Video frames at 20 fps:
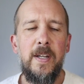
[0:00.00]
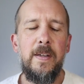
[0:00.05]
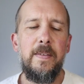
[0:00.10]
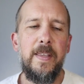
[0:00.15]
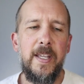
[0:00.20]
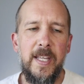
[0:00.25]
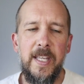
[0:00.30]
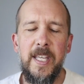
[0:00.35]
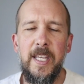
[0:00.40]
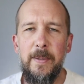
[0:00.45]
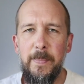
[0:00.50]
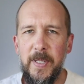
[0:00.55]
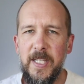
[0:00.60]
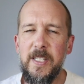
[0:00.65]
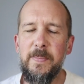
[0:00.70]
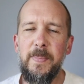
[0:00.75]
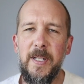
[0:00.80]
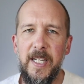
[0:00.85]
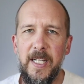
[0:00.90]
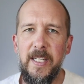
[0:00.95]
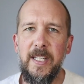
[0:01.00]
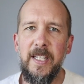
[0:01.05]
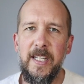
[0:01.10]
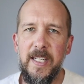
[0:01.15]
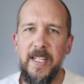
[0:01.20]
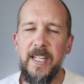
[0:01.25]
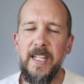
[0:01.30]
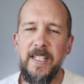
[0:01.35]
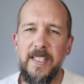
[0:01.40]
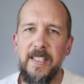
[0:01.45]
they keep explaining
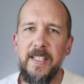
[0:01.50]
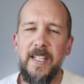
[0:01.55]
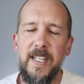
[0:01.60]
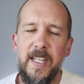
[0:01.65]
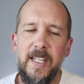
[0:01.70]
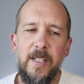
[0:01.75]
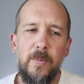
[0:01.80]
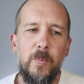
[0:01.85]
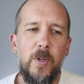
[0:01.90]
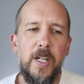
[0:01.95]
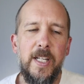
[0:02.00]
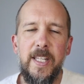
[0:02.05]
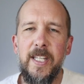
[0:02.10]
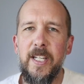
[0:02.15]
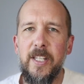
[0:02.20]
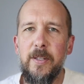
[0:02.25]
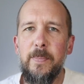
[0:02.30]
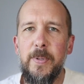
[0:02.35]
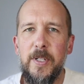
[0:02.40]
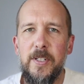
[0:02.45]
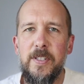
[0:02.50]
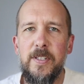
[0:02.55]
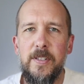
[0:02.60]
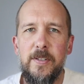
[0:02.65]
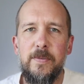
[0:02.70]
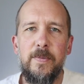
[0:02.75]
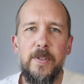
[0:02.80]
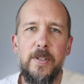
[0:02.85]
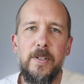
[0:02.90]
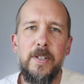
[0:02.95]
again and again why the other person's
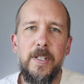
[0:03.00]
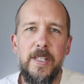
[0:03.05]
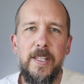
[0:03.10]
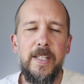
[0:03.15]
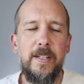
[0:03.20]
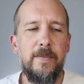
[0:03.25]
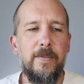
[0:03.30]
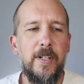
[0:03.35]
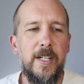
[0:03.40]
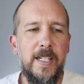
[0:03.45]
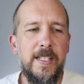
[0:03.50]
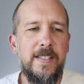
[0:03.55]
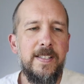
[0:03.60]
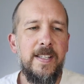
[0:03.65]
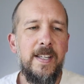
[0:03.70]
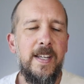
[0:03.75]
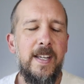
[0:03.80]
wrong and they're right.